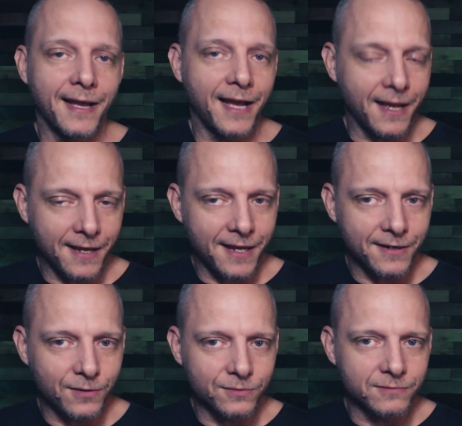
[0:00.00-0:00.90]
I
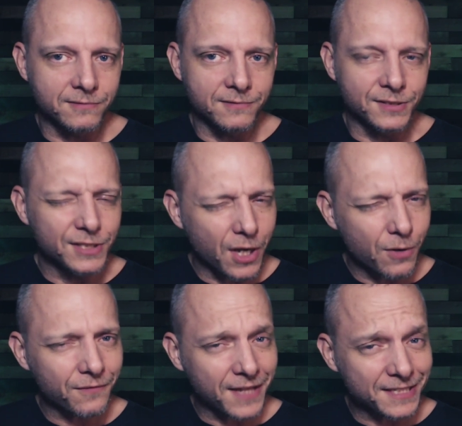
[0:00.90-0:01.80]
don't know
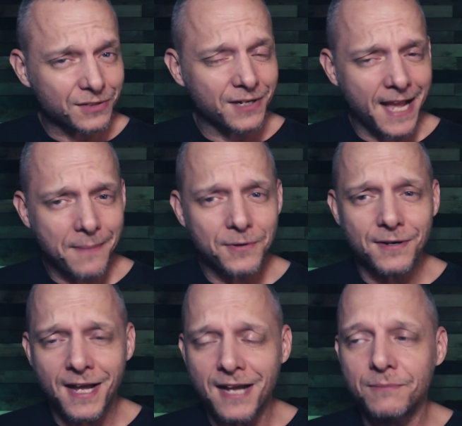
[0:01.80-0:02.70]
if that's going to happen or
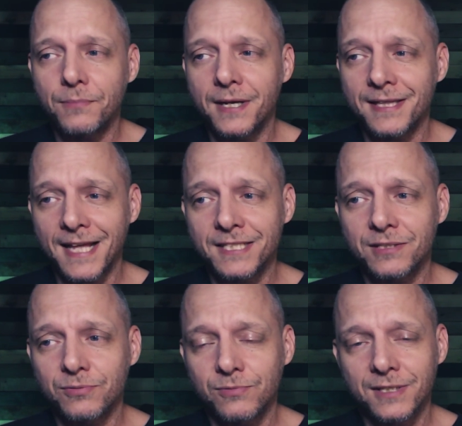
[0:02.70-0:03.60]
not, but
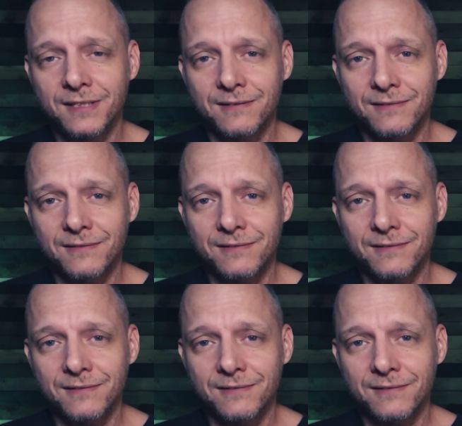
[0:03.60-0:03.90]
that's what